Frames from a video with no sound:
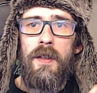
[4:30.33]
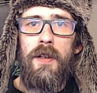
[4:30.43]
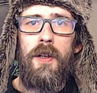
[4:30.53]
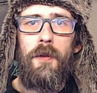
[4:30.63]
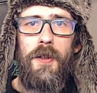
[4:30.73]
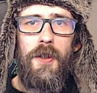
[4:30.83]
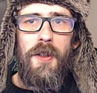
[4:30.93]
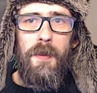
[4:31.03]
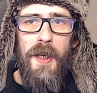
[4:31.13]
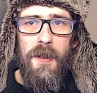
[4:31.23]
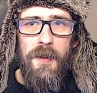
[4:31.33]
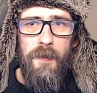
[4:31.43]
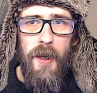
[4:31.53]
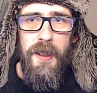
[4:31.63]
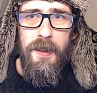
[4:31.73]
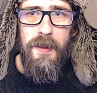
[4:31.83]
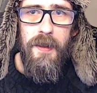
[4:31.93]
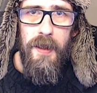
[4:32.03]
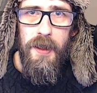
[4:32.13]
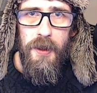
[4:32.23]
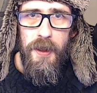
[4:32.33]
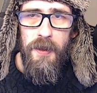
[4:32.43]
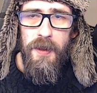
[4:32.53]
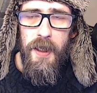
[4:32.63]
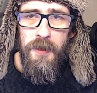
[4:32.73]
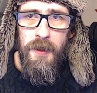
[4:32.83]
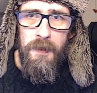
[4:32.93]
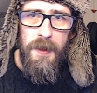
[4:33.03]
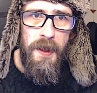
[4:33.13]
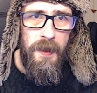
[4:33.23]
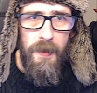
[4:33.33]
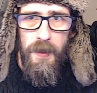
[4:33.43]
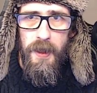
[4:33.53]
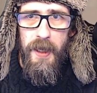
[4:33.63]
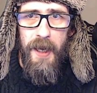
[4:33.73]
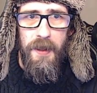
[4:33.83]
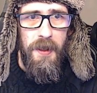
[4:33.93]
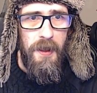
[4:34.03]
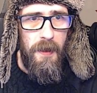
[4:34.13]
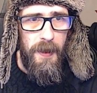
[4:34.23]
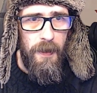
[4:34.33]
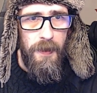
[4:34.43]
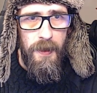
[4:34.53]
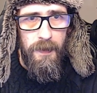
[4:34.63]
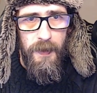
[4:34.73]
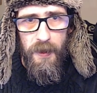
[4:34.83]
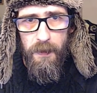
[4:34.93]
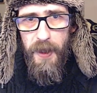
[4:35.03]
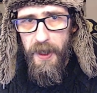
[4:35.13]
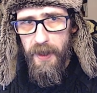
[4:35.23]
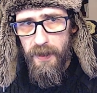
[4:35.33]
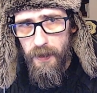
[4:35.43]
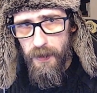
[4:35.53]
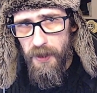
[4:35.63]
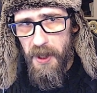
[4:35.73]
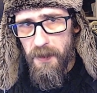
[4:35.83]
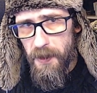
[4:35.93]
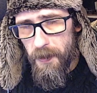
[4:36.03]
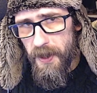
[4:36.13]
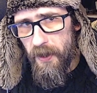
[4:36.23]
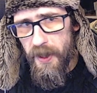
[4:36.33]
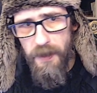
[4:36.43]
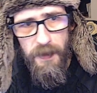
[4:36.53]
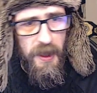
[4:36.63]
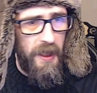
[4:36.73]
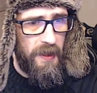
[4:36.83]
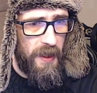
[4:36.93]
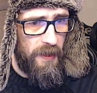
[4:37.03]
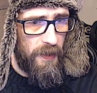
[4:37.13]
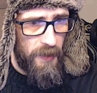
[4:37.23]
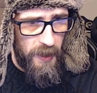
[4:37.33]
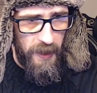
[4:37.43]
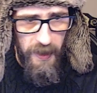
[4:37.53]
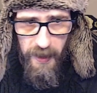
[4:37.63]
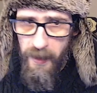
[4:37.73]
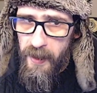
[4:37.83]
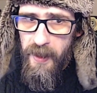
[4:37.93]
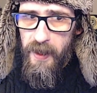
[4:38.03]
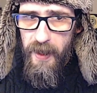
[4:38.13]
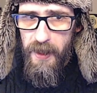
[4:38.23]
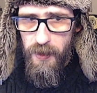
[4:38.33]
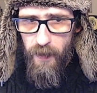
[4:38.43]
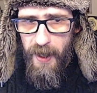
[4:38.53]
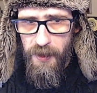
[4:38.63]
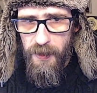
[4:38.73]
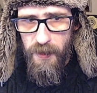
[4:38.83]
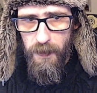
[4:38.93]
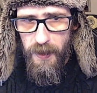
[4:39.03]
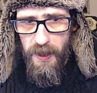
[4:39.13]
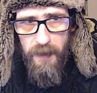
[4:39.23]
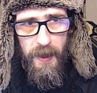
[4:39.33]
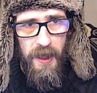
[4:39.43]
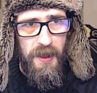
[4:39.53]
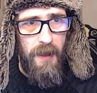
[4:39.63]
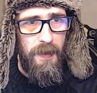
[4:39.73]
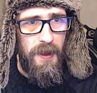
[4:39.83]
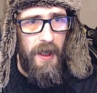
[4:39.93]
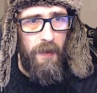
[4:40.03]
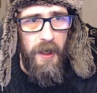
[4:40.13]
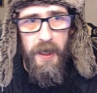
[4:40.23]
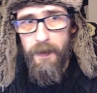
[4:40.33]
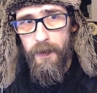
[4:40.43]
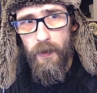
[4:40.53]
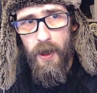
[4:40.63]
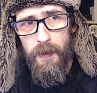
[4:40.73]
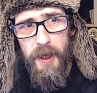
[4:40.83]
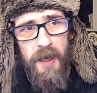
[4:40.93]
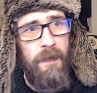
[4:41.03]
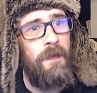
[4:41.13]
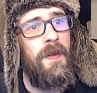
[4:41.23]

Look what's just appeared on the right. It's an Ingenuity. You can then add this to the build. You can pick it. You can change between the items here, and then you can see the interactions with the DPS numbers down here or up here.